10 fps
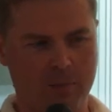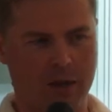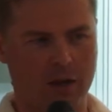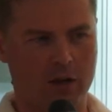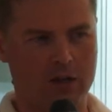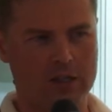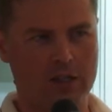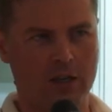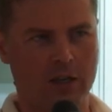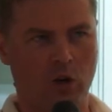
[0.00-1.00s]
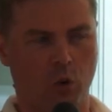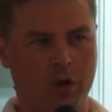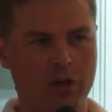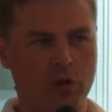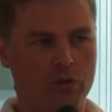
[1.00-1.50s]
Because
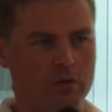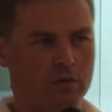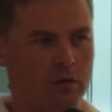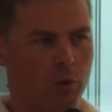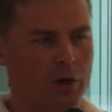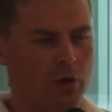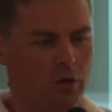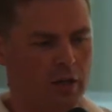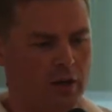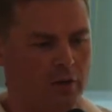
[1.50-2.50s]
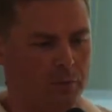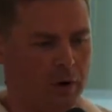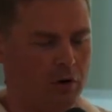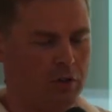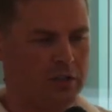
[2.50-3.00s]
when you give
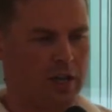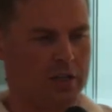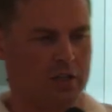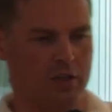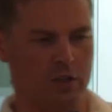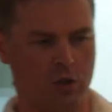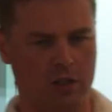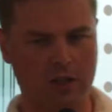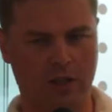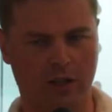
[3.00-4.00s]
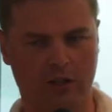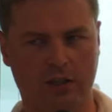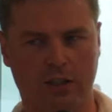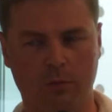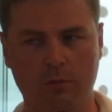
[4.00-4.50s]
prioritization to a technical
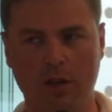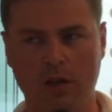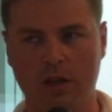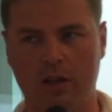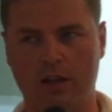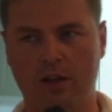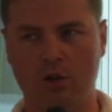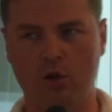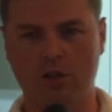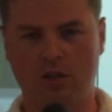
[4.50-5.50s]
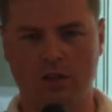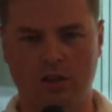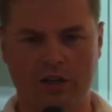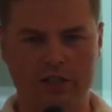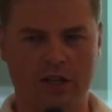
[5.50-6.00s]
team, then usually
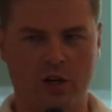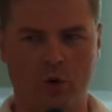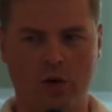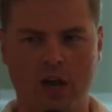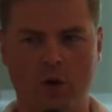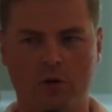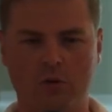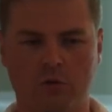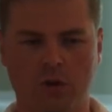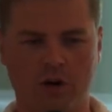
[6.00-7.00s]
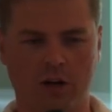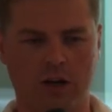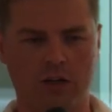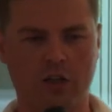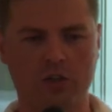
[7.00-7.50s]
they are saying, okay, we need to figure out
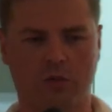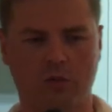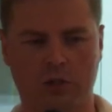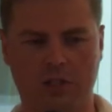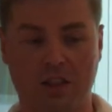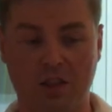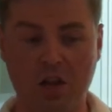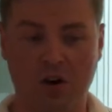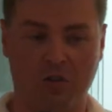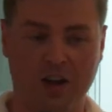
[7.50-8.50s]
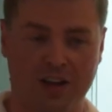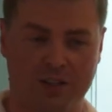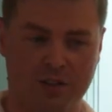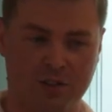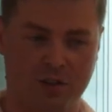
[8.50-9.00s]
architecture first, and they are right.
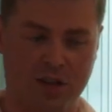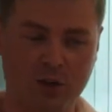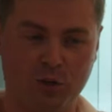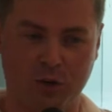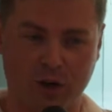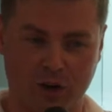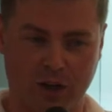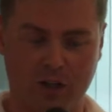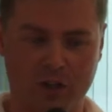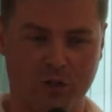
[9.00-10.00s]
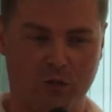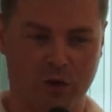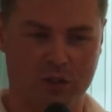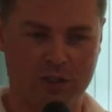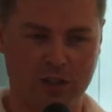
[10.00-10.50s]
They need to figure out architecture
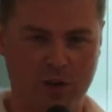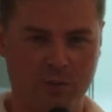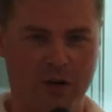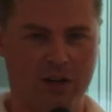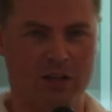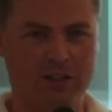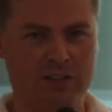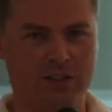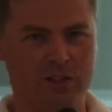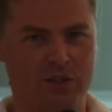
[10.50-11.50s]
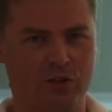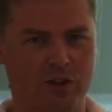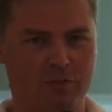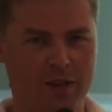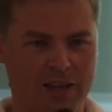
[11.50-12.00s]
first, but it doesn't
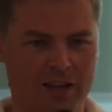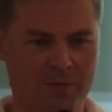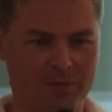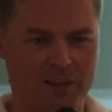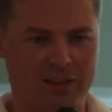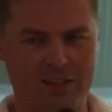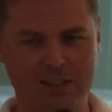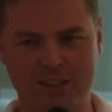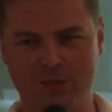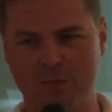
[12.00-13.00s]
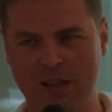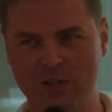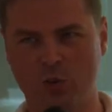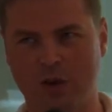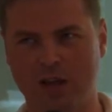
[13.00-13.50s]
necessarily mean this is the
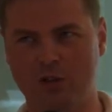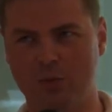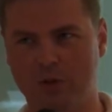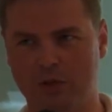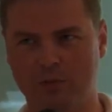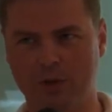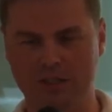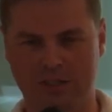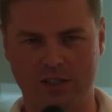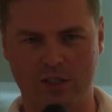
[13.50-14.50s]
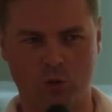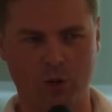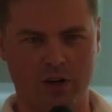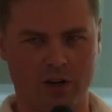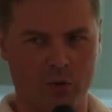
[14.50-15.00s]
best way to build business. And
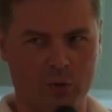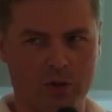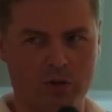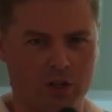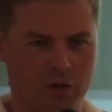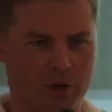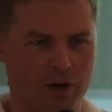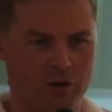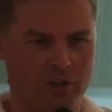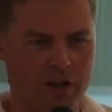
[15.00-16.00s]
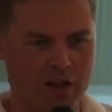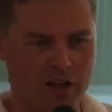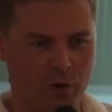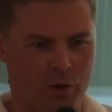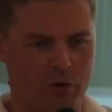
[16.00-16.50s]
when we're talking about
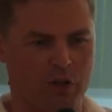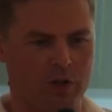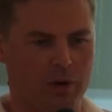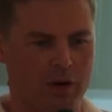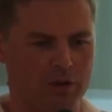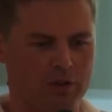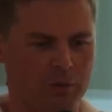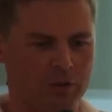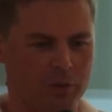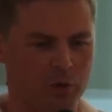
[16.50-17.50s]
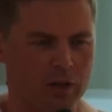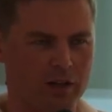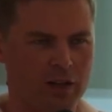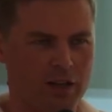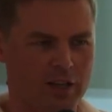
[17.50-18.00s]
building a
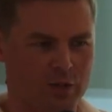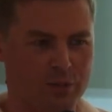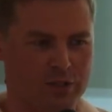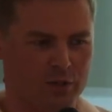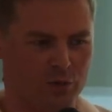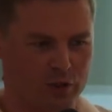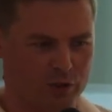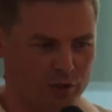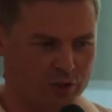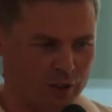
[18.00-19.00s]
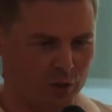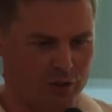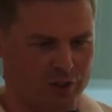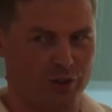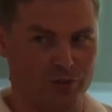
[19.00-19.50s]
product, it's business first, not
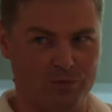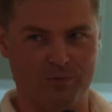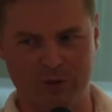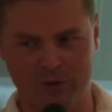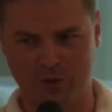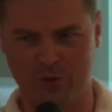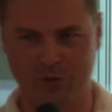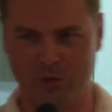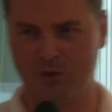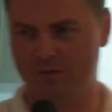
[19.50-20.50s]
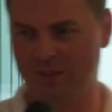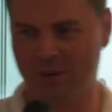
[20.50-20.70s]
technology, even if you thought